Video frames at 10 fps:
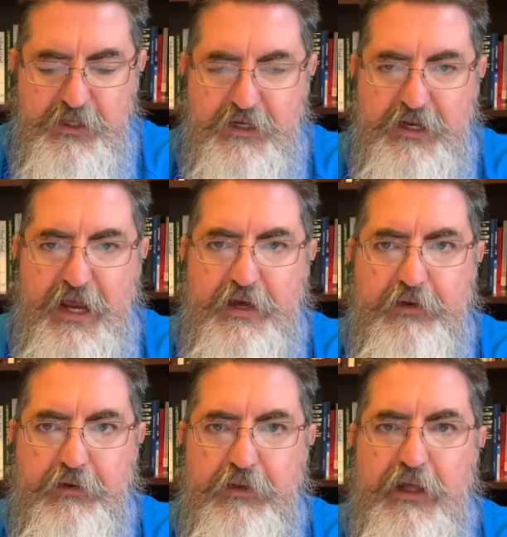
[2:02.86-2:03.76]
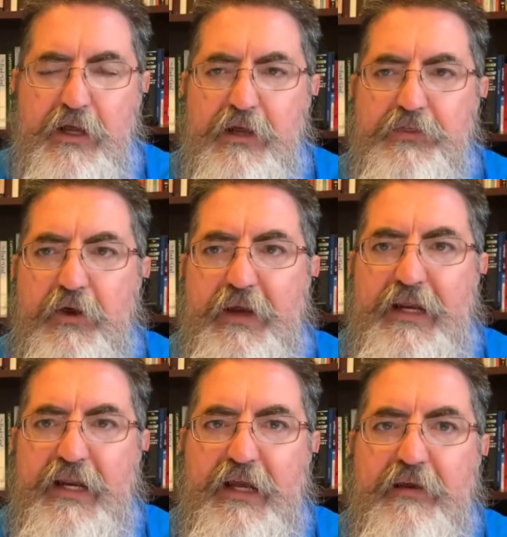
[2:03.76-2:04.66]
that Daniel, though he
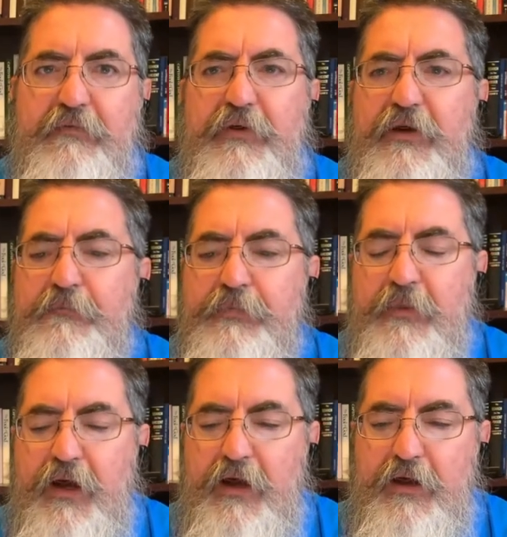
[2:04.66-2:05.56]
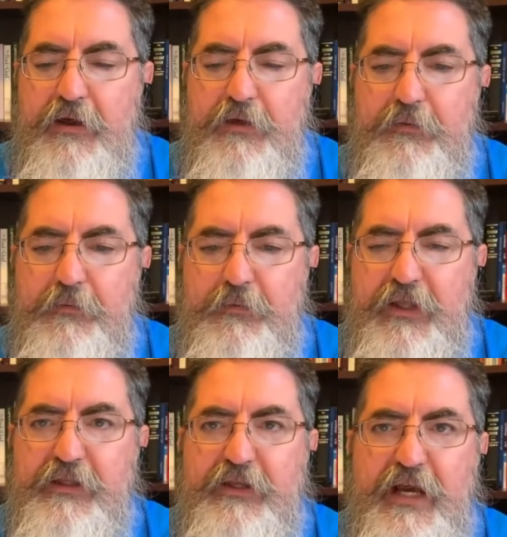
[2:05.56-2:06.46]
lived
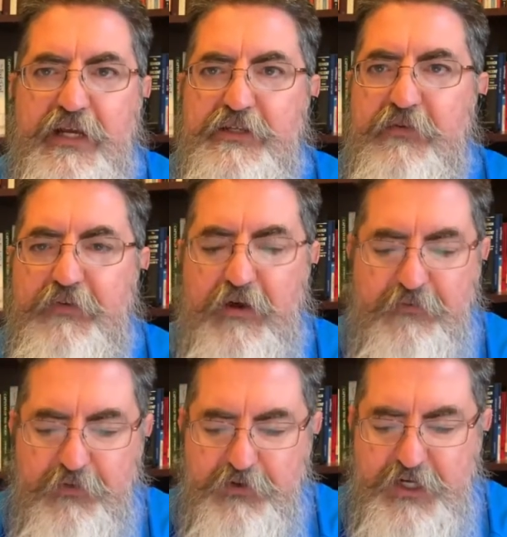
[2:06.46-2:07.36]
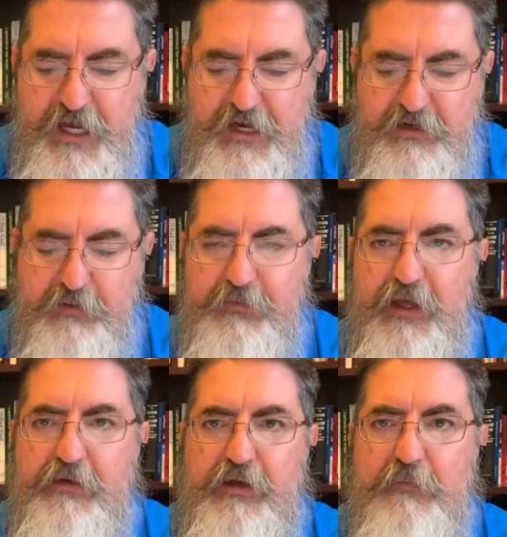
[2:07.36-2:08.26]
in the days of the very first kingdom
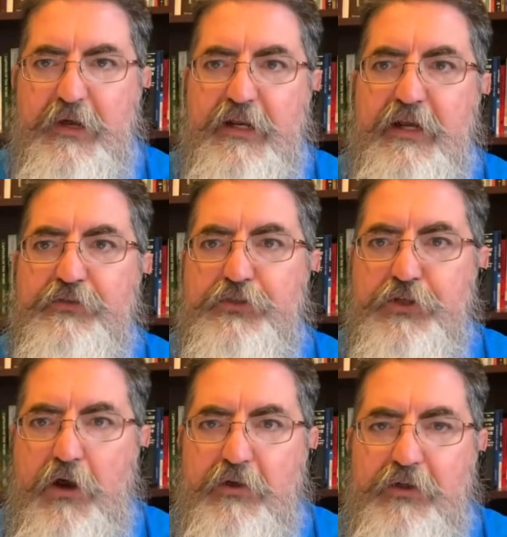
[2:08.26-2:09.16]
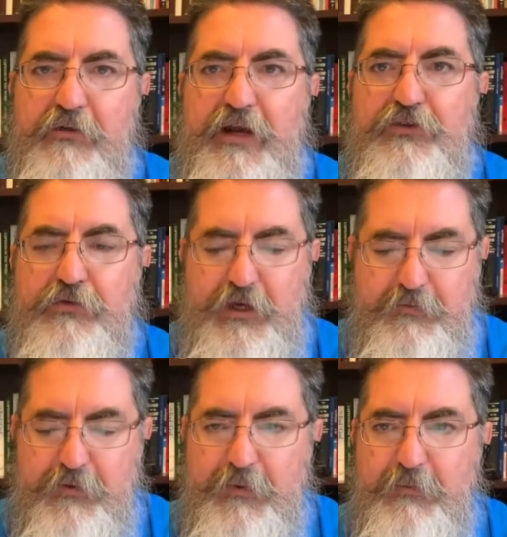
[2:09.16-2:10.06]
that Nebuchadnezzar saw in the great dream,
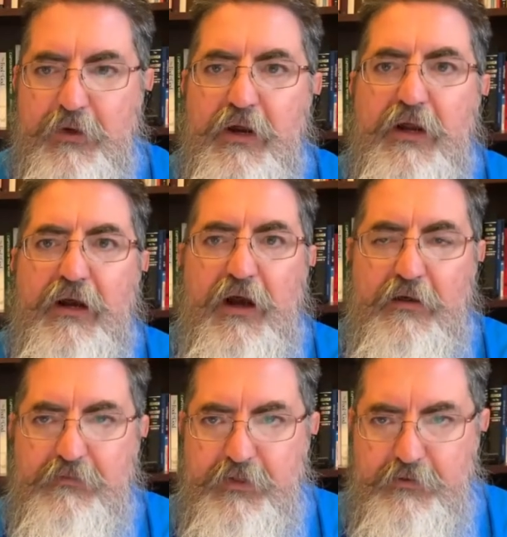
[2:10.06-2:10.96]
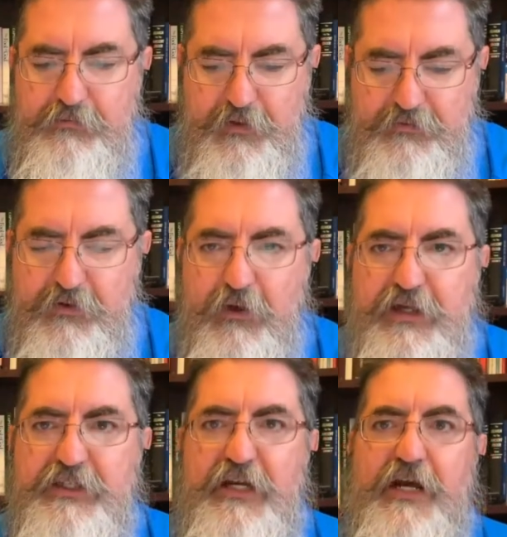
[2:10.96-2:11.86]
remember, of the
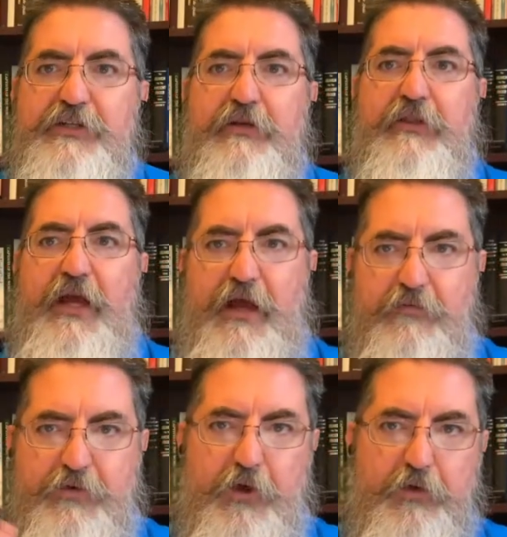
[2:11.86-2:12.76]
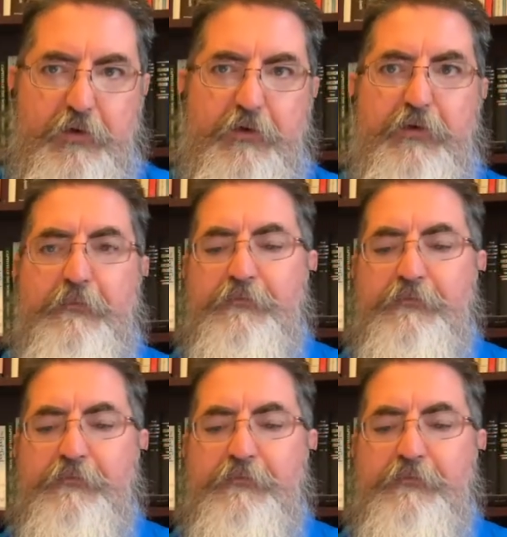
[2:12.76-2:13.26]
great statue, the head of gold,